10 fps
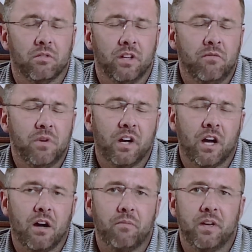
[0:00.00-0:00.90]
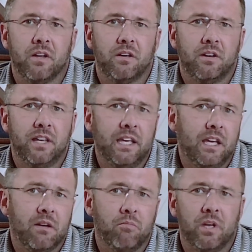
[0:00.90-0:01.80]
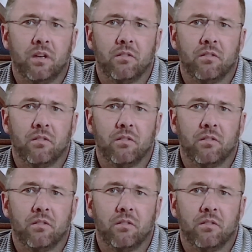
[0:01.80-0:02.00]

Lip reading: leave me a comment, DM me,